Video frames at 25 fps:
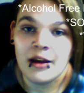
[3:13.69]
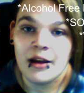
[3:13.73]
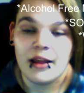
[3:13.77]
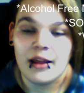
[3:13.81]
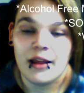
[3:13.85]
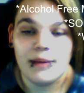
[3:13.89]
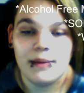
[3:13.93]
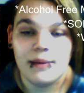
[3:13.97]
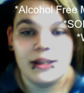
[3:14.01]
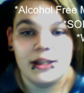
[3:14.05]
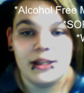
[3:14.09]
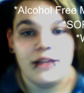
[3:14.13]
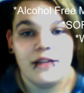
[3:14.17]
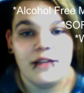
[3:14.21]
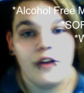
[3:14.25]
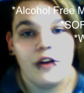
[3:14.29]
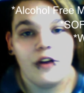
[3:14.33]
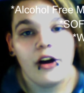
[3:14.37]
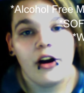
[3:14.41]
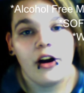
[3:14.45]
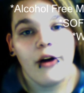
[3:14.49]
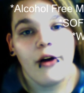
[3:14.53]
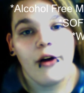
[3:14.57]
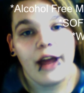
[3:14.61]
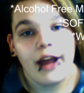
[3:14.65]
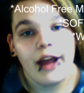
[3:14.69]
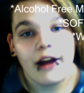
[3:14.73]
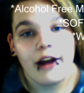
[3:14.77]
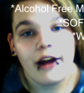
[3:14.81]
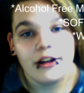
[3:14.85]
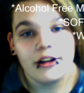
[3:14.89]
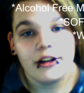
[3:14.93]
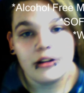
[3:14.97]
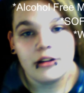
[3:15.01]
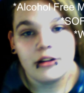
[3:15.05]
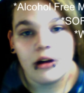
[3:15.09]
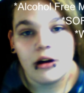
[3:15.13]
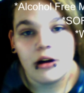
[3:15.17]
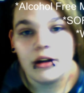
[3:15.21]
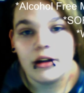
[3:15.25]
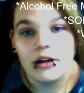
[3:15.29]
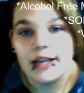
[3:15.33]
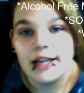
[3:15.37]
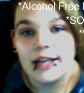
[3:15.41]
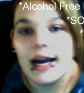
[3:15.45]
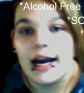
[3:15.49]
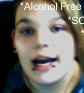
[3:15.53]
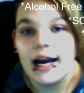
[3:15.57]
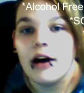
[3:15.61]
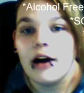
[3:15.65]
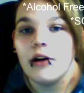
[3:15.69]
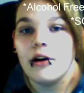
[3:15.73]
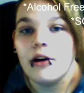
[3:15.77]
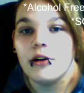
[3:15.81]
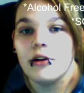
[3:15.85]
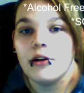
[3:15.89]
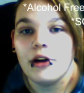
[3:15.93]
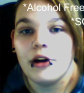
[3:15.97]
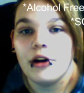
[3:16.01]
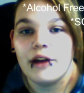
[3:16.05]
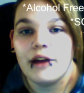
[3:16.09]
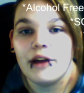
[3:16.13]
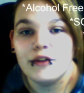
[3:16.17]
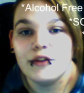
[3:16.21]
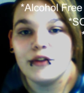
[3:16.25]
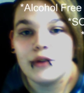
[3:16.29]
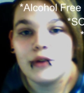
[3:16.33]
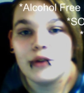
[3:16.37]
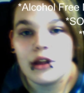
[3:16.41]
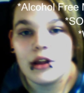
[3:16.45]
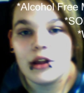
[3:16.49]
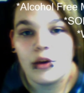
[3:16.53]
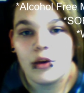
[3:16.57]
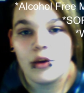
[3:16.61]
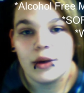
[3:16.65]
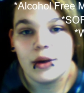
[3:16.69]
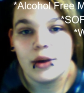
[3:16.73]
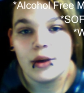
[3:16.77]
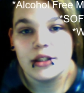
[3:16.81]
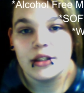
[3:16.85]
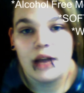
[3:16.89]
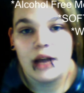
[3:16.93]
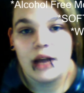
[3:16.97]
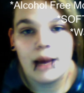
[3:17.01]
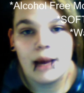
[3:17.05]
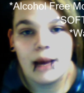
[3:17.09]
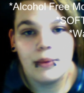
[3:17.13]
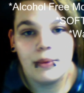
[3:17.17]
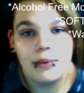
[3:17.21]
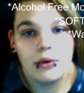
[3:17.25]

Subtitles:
That means if you're going out on town, or you have to run to the quick stop,